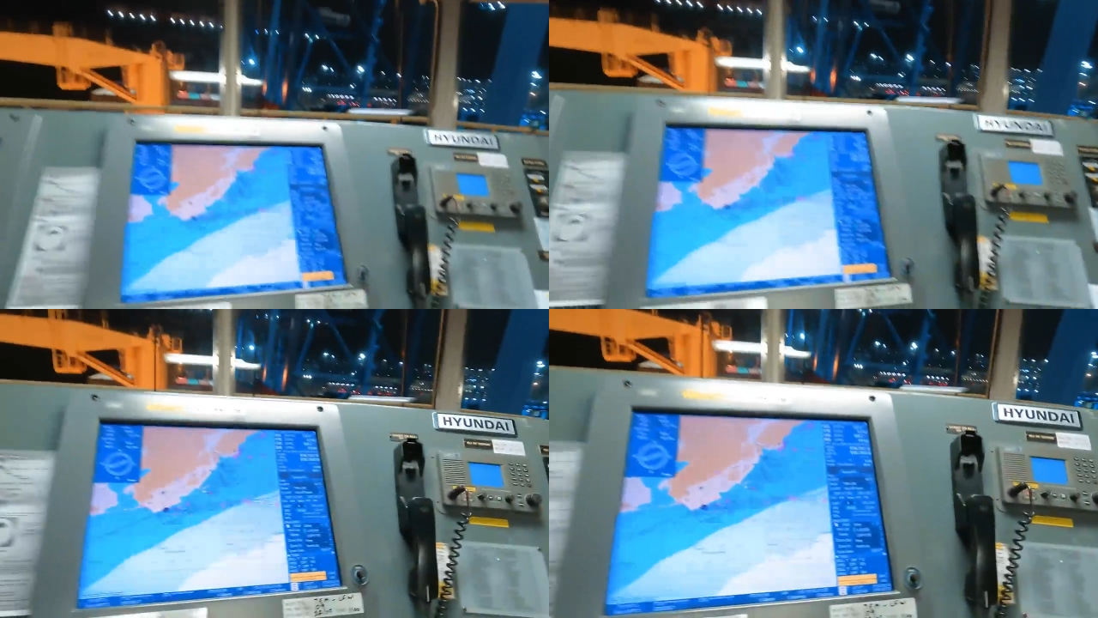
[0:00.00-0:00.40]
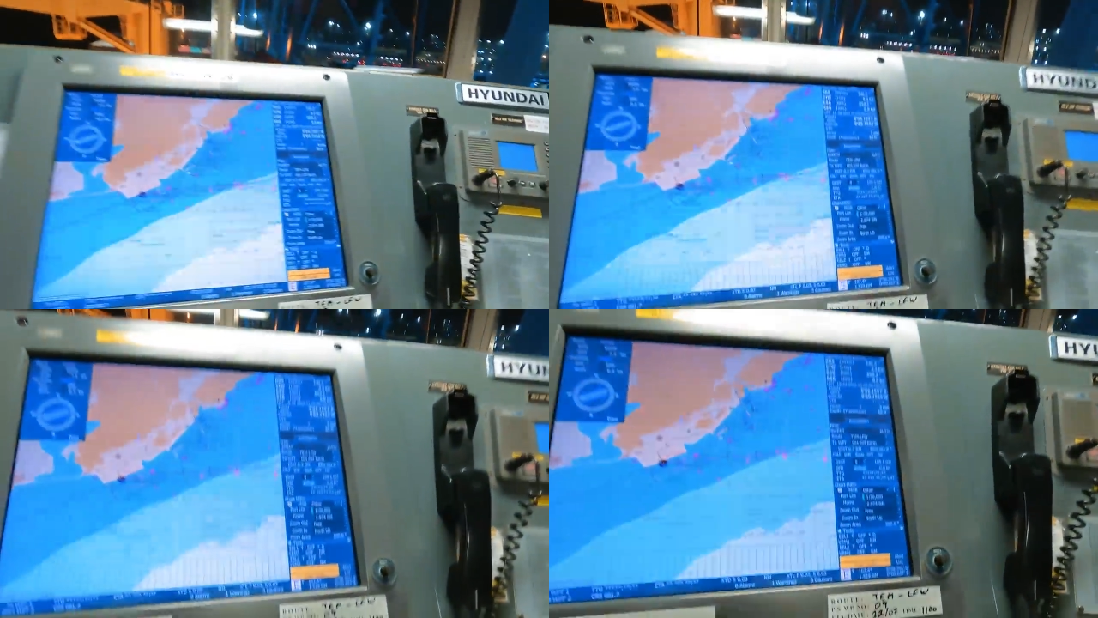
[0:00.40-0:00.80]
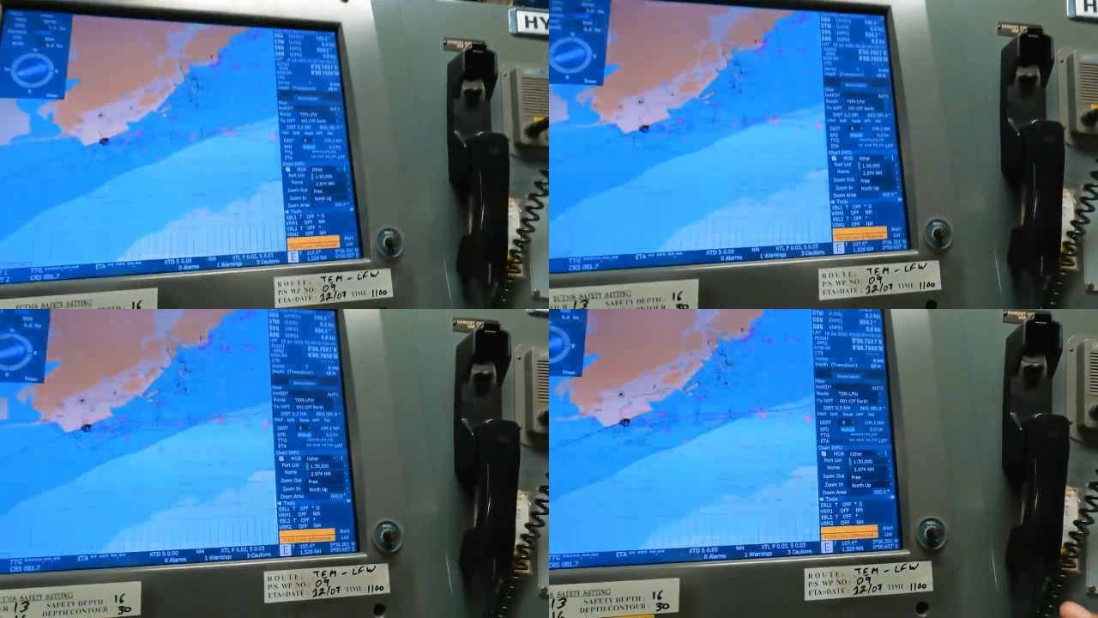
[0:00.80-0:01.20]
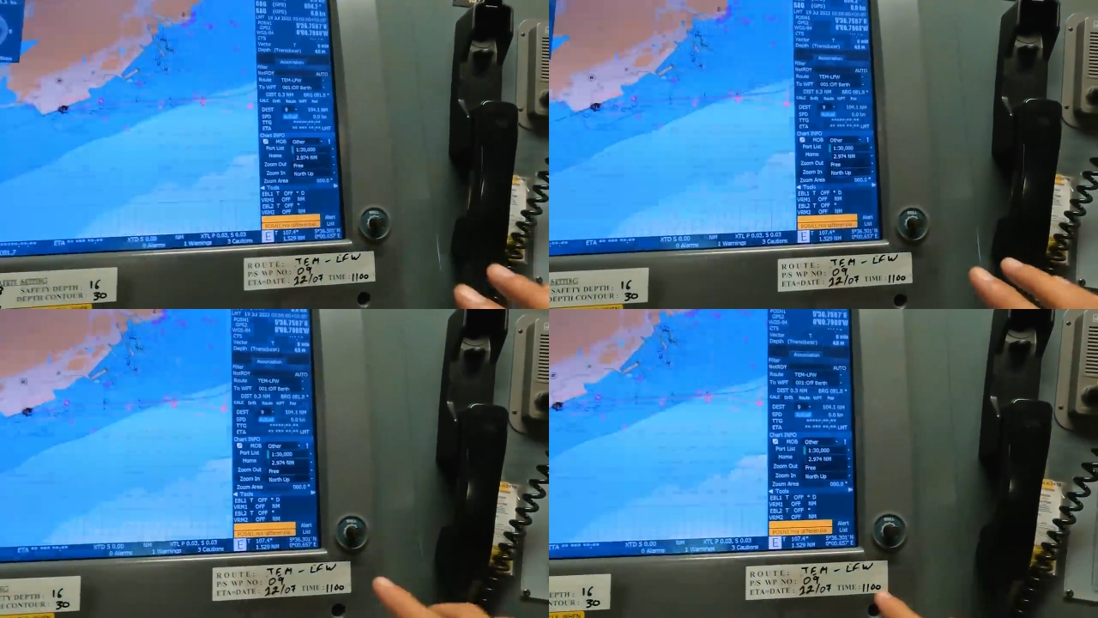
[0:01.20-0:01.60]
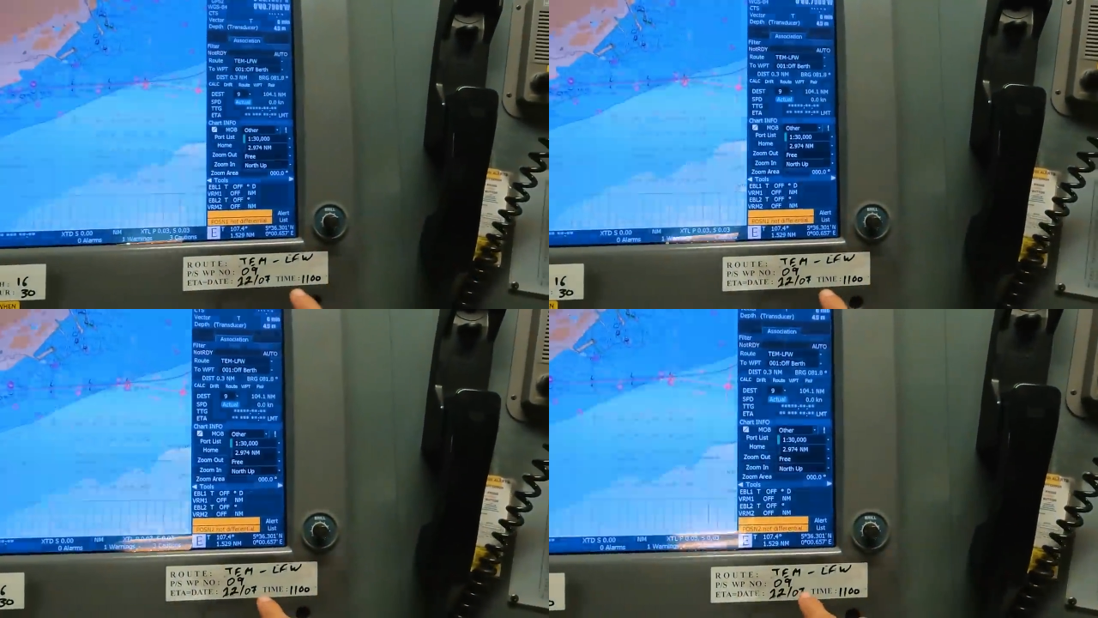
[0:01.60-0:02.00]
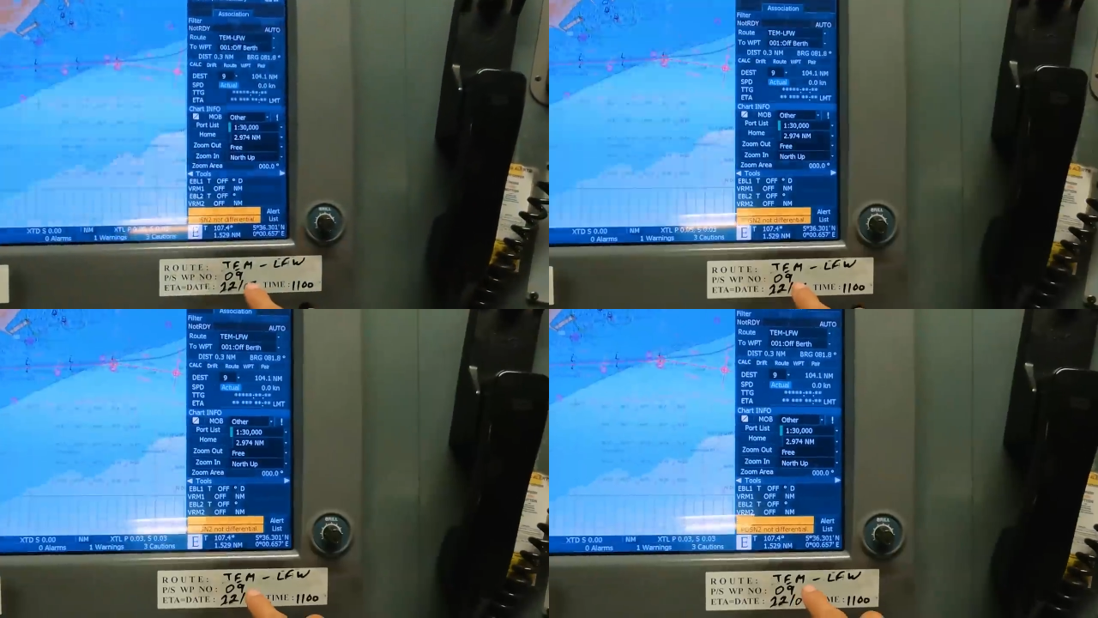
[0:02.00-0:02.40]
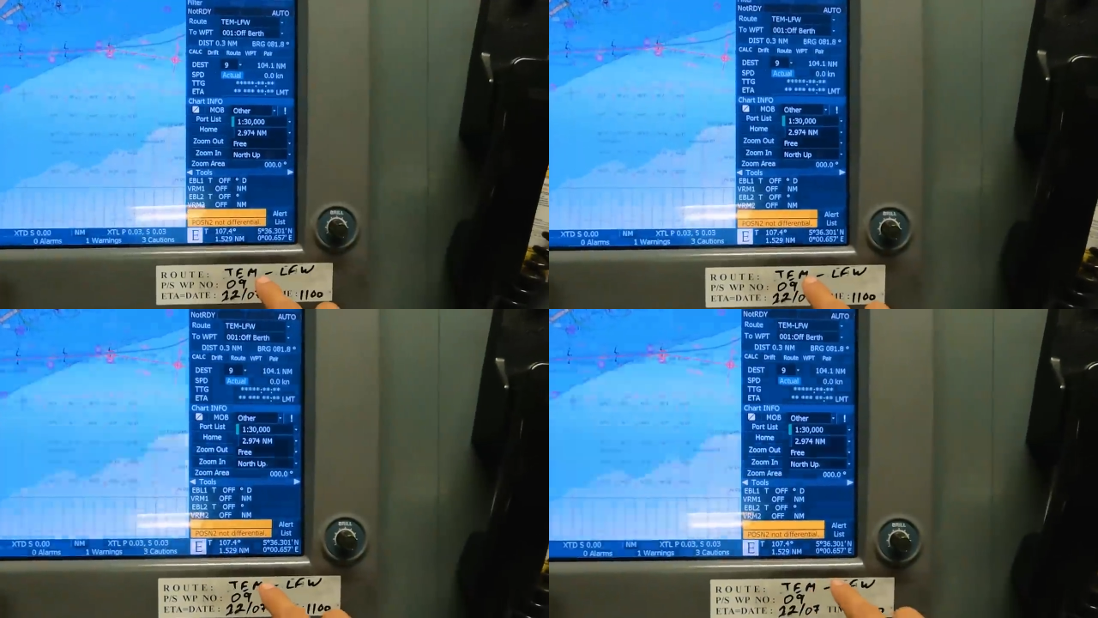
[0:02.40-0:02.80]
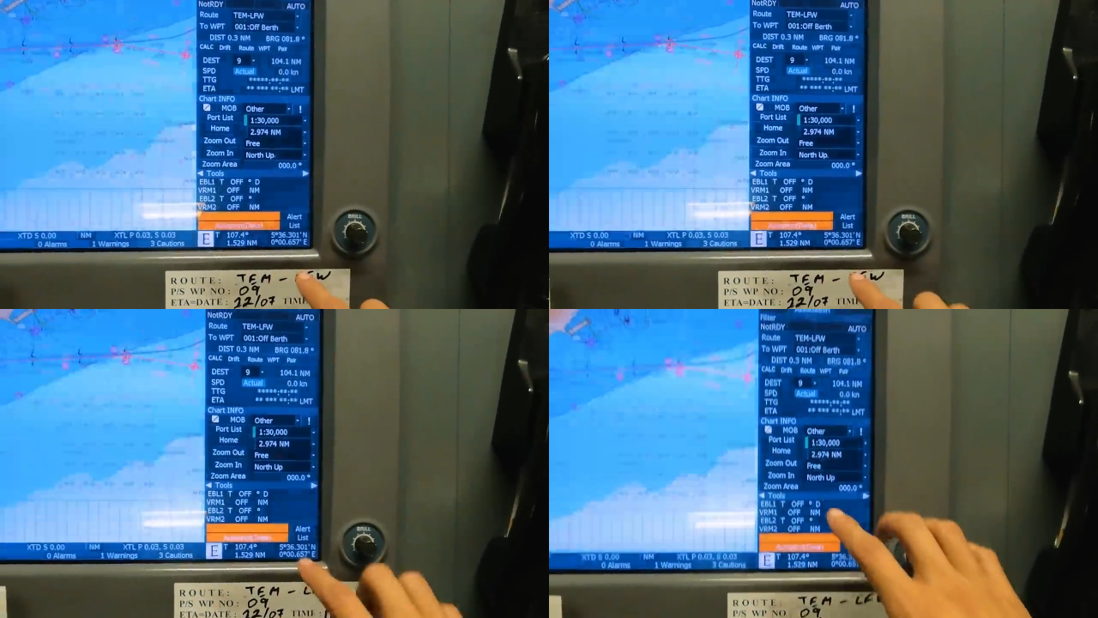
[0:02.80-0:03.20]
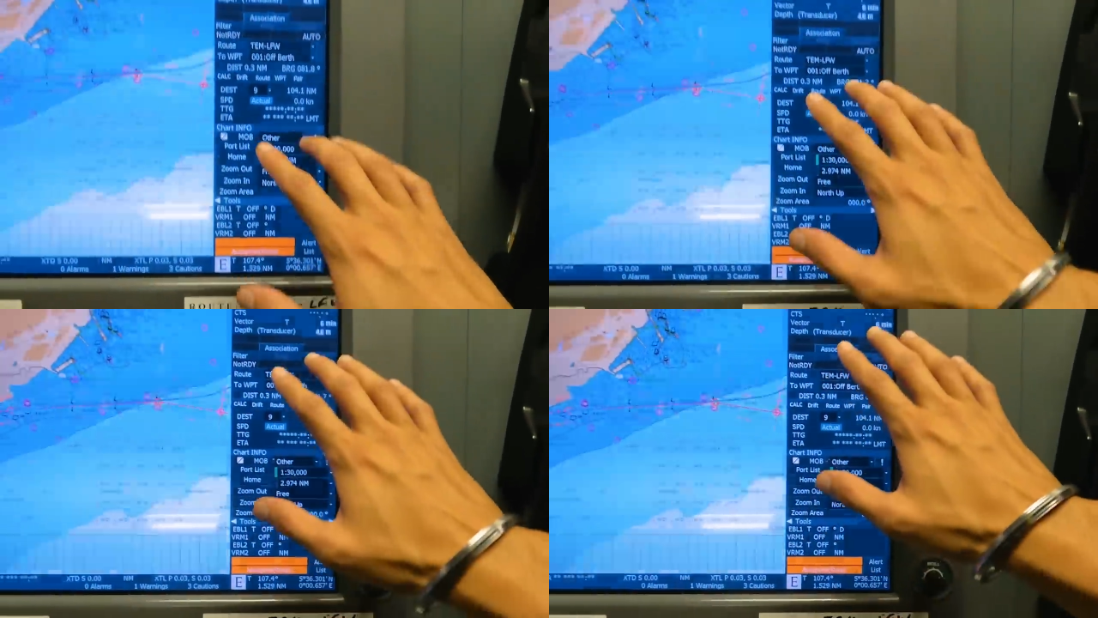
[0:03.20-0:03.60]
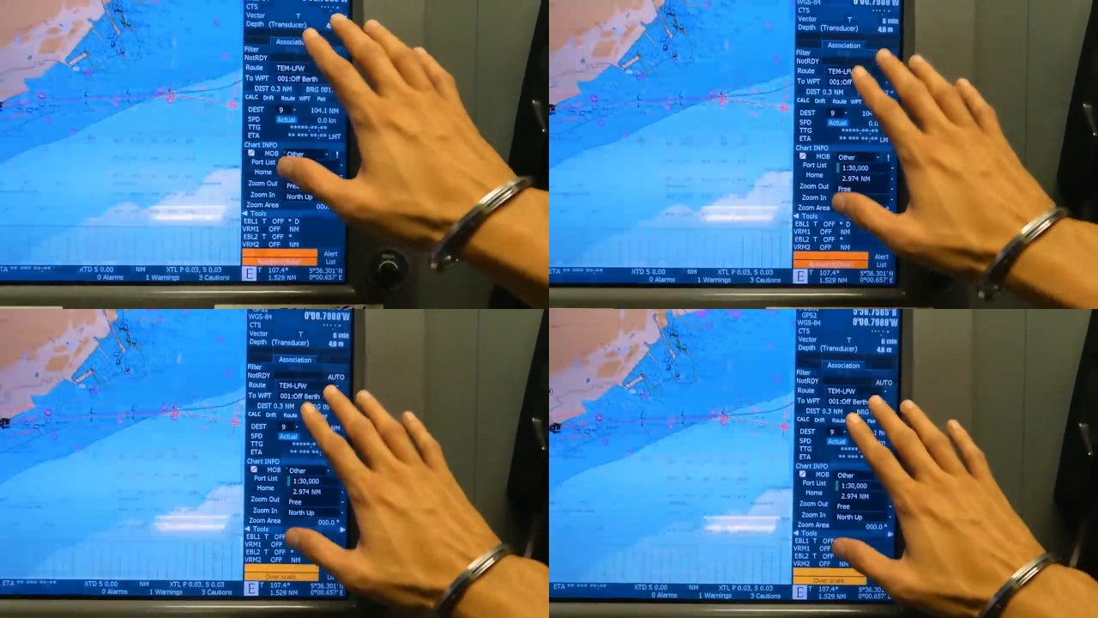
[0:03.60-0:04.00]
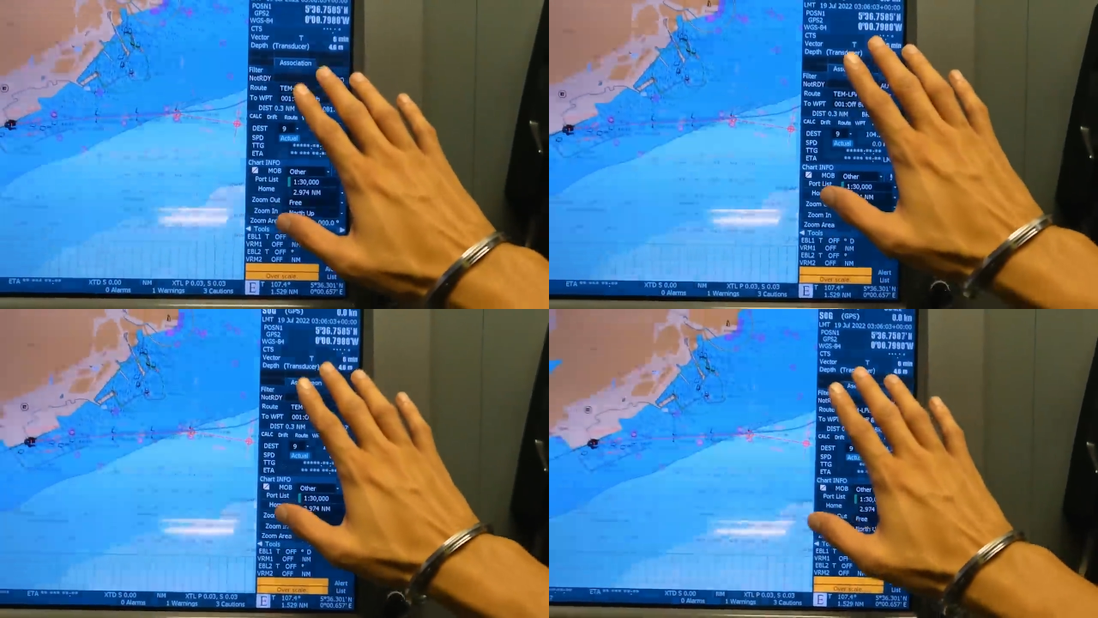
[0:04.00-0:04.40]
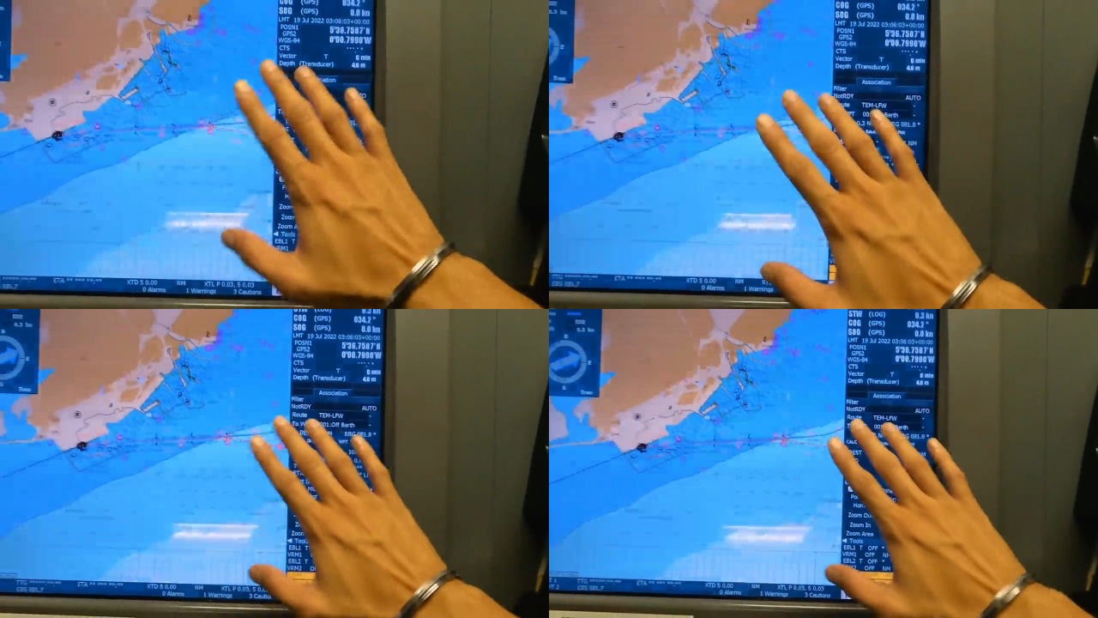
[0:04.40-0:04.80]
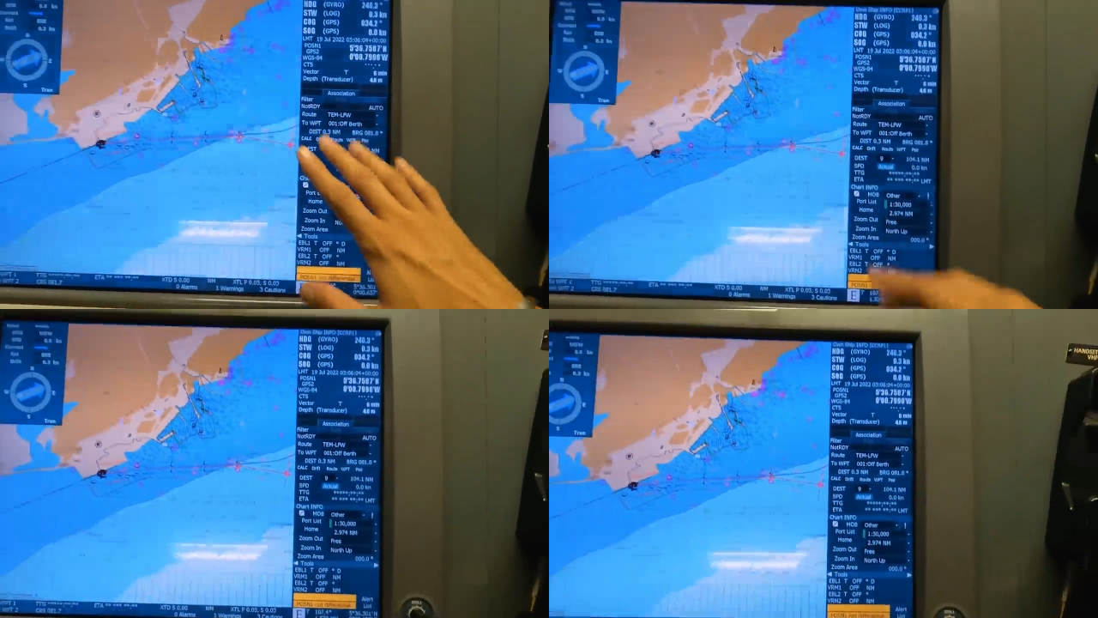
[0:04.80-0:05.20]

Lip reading: (no speaker visible)